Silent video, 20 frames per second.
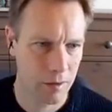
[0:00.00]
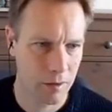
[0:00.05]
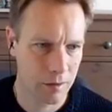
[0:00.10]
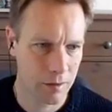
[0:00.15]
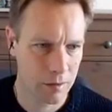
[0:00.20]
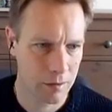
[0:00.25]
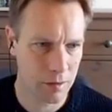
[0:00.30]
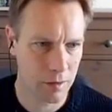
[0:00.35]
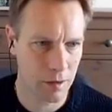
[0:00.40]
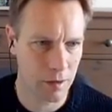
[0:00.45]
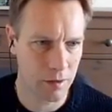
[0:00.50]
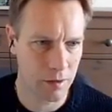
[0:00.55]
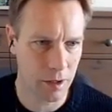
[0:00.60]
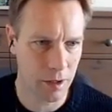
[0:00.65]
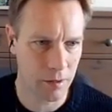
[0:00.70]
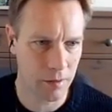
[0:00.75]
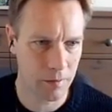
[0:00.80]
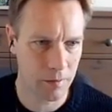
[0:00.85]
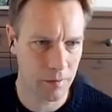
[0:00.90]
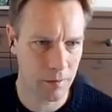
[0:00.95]
So yeah,
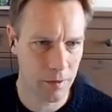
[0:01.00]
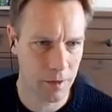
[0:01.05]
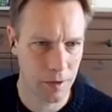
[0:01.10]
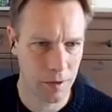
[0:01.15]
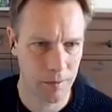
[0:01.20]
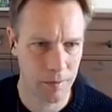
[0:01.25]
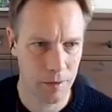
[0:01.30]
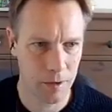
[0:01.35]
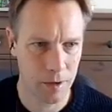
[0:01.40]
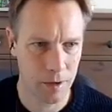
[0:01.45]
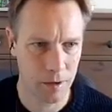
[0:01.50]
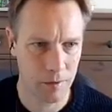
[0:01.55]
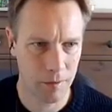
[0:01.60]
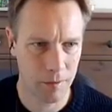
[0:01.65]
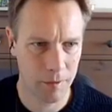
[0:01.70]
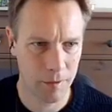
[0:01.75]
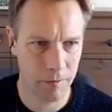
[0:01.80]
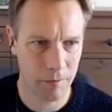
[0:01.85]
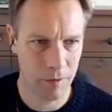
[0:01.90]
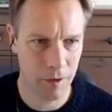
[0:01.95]
um, when
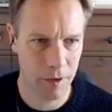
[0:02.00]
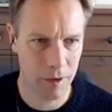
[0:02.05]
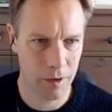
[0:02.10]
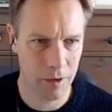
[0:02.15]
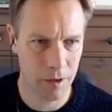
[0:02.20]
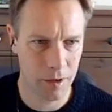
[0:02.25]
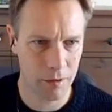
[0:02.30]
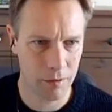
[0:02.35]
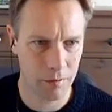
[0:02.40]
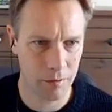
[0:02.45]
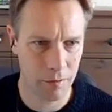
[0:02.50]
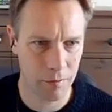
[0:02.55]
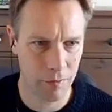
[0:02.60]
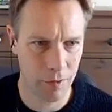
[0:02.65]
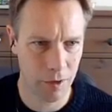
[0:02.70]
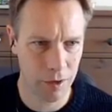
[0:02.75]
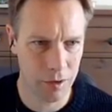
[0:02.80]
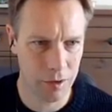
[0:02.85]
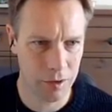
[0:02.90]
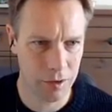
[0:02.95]
we run the
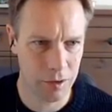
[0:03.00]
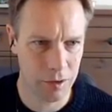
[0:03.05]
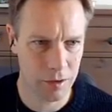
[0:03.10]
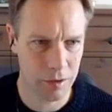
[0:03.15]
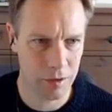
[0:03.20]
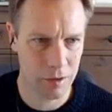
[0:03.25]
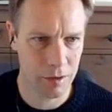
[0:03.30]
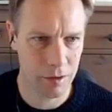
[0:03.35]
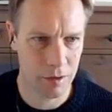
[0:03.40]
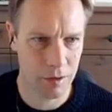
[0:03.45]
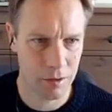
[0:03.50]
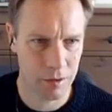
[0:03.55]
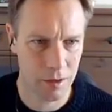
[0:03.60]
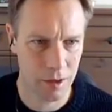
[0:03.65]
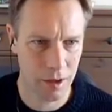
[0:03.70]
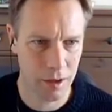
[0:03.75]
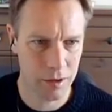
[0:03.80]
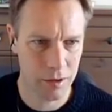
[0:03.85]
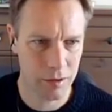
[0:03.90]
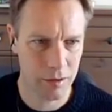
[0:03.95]
reverse
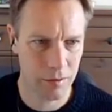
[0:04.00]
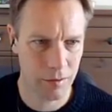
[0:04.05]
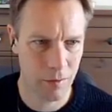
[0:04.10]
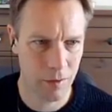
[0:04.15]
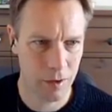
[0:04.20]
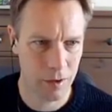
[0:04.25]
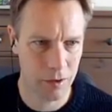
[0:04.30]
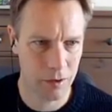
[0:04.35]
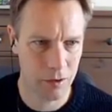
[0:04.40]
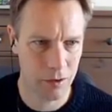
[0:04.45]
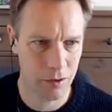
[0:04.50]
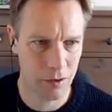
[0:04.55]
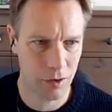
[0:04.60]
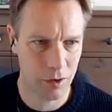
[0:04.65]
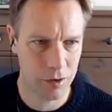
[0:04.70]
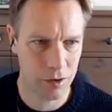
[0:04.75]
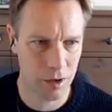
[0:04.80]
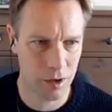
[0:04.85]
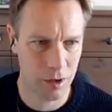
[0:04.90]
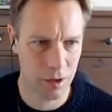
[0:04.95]
test, we
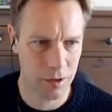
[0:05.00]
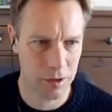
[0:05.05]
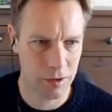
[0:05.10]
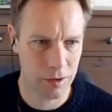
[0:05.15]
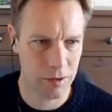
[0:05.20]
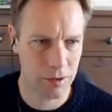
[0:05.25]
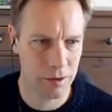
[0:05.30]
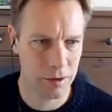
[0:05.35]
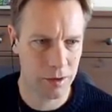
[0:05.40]
construct a list